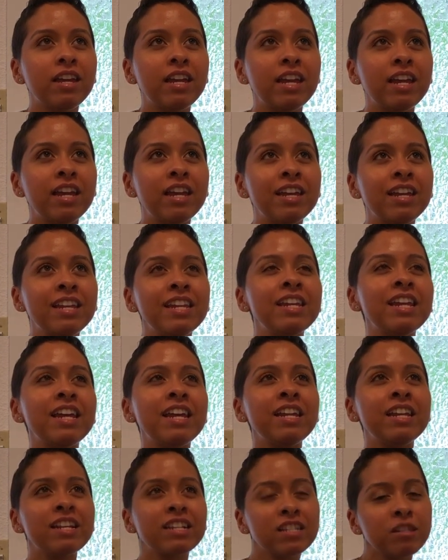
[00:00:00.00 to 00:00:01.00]

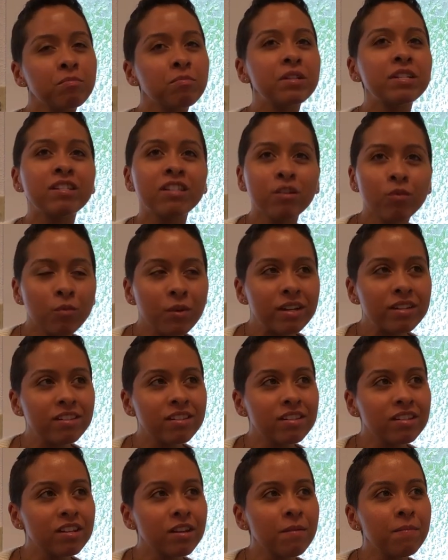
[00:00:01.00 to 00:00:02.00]
in explicit
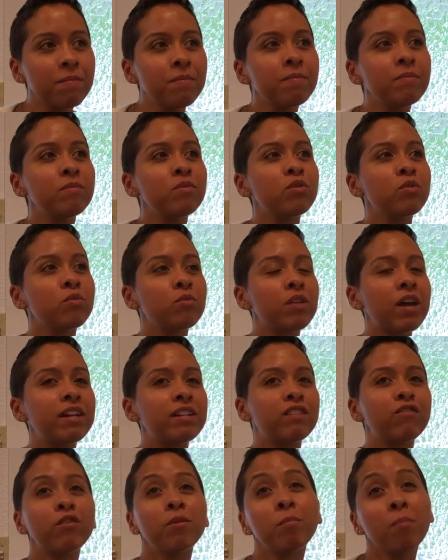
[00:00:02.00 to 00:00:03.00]
racism through like
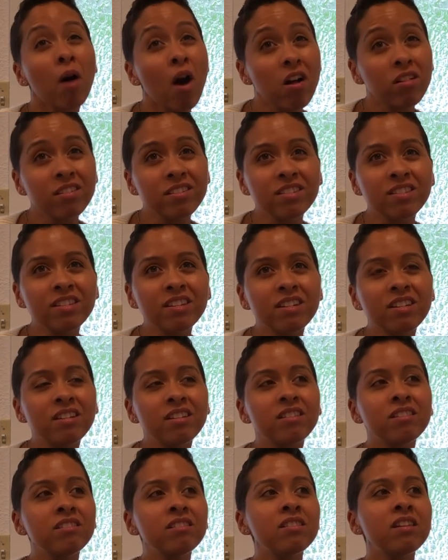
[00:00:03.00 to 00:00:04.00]
different
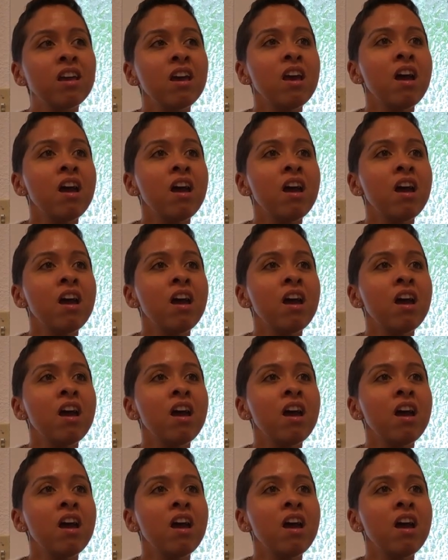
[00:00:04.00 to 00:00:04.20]
policies,